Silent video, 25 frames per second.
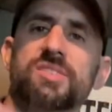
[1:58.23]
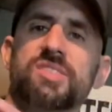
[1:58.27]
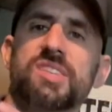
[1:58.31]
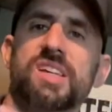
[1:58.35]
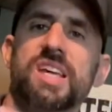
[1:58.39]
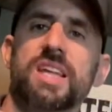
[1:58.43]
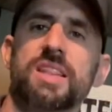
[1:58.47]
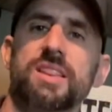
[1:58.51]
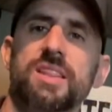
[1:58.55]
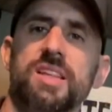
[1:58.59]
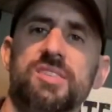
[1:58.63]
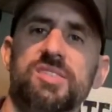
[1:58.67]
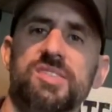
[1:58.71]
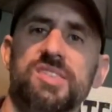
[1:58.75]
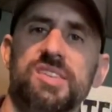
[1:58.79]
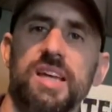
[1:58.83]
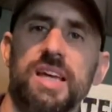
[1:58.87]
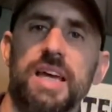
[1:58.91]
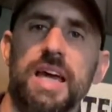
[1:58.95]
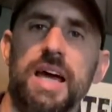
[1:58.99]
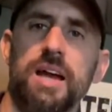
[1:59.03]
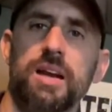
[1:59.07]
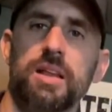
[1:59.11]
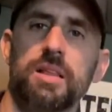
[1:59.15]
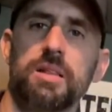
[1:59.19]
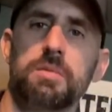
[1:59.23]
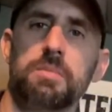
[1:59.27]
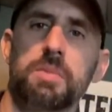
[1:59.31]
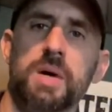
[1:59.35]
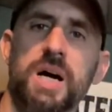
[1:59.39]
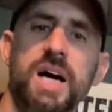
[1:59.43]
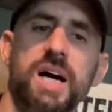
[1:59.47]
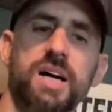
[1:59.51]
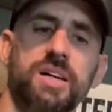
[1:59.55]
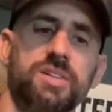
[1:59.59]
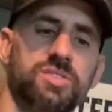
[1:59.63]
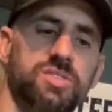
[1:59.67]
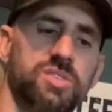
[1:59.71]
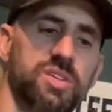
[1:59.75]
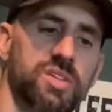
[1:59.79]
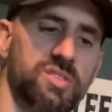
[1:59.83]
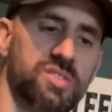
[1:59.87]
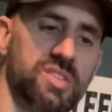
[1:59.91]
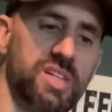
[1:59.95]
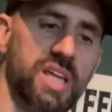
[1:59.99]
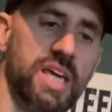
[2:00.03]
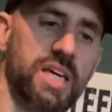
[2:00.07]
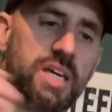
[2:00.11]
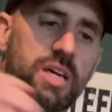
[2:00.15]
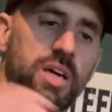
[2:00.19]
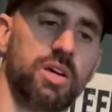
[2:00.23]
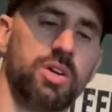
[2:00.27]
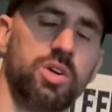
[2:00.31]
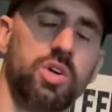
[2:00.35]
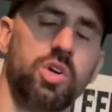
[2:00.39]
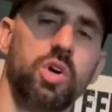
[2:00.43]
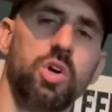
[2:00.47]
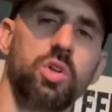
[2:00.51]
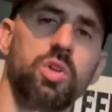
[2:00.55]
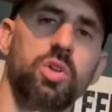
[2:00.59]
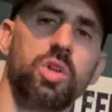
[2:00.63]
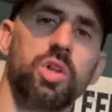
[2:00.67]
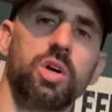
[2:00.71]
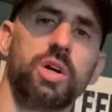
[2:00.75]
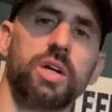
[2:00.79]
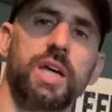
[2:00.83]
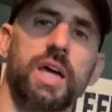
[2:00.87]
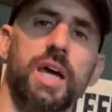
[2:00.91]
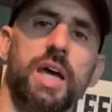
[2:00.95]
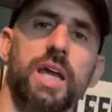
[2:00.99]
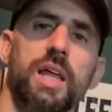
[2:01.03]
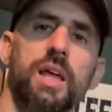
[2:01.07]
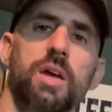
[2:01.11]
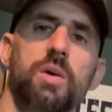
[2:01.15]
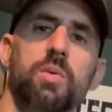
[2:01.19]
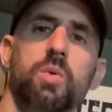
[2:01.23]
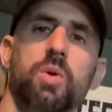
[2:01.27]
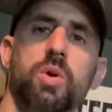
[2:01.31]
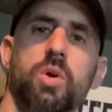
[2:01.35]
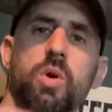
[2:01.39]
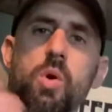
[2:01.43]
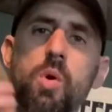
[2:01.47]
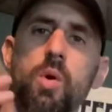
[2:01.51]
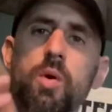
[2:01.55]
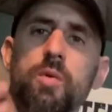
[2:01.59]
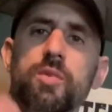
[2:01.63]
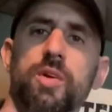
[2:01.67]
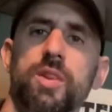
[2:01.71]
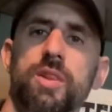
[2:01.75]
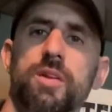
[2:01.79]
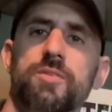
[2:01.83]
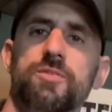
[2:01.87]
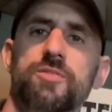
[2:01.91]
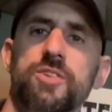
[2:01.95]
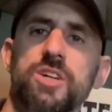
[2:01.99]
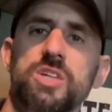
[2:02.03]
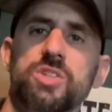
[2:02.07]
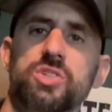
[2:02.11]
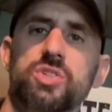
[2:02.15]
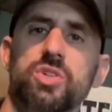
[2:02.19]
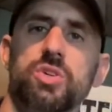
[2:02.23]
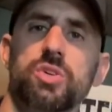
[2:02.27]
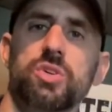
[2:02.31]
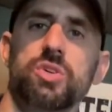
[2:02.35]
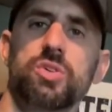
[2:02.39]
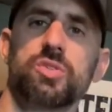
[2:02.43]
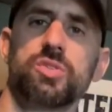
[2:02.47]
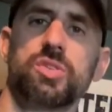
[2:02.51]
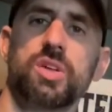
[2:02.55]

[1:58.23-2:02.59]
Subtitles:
get this thing out of the box. Let's take a good look at it. We'll go over the features